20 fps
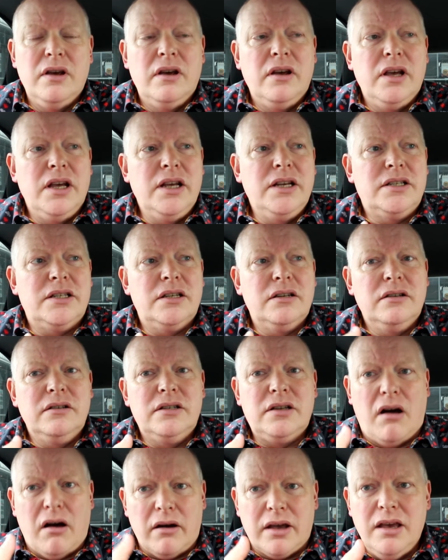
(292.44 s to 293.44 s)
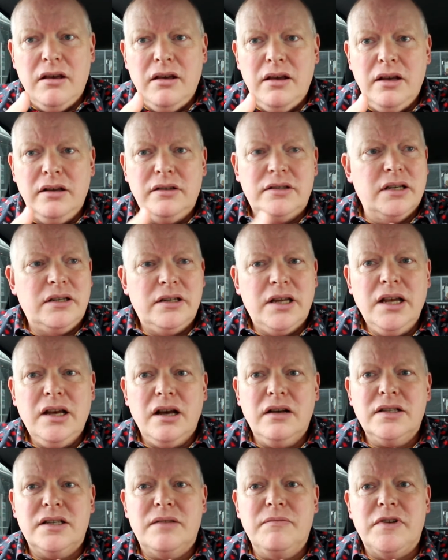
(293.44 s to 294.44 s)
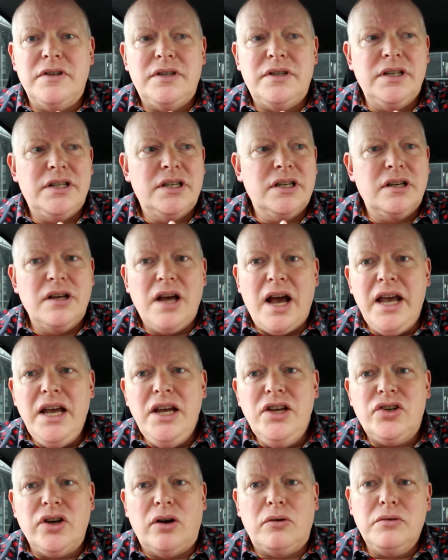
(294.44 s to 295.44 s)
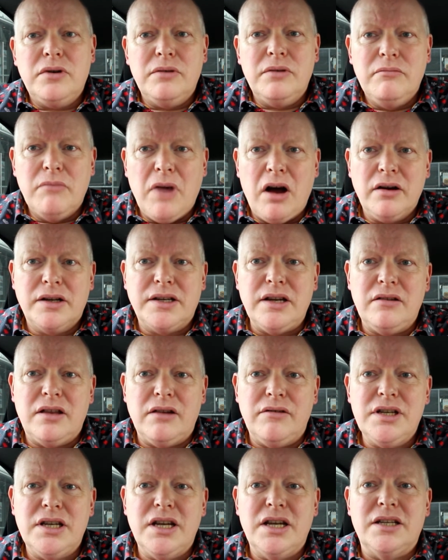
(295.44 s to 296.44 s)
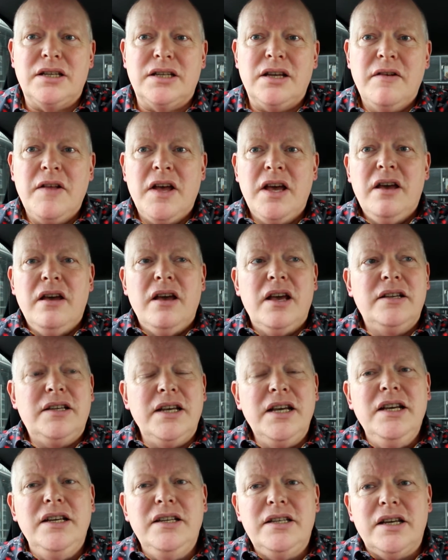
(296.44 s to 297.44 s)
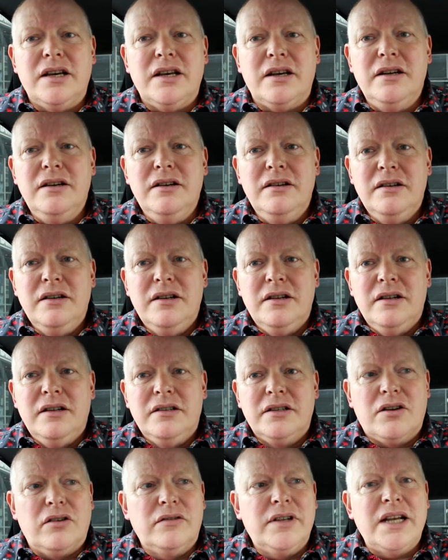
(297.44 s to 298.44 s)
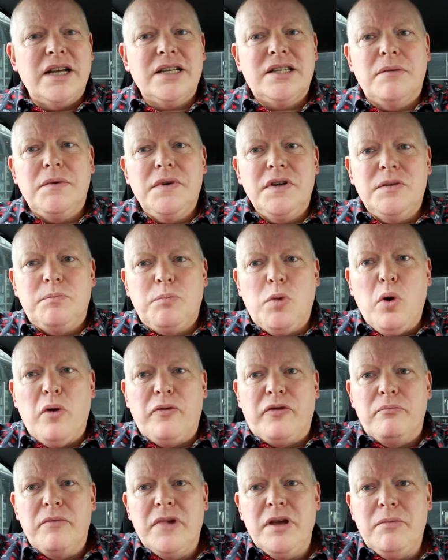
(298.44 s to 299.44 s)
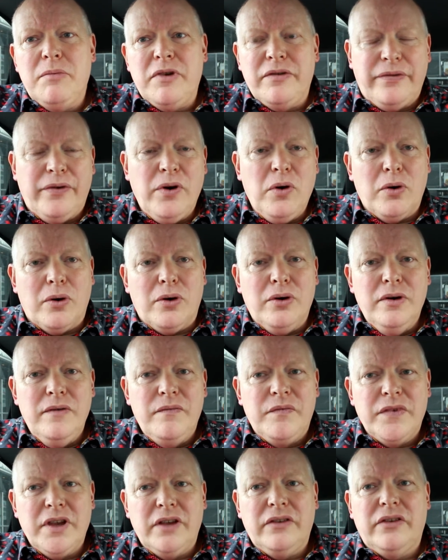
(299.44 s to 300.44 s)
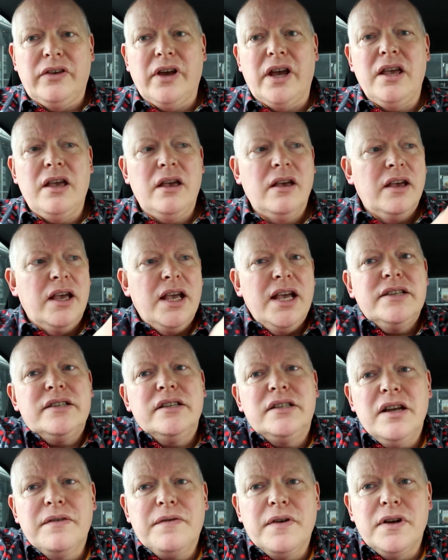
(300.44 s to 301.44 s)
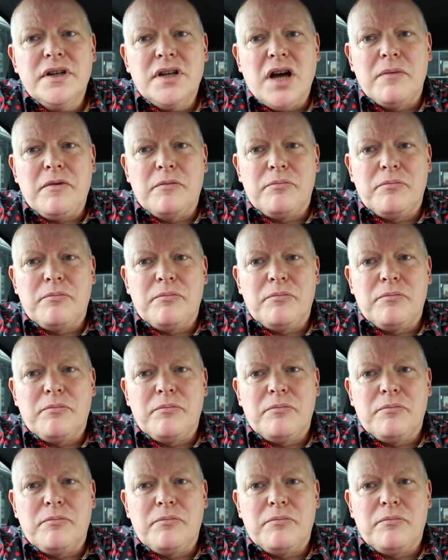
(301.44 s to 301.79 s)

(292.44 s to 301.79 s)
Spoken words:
is target existing customers. It's age-old marketing theory, isn't it? It's easier to contact someone who's bought from me before and say, here's a different type of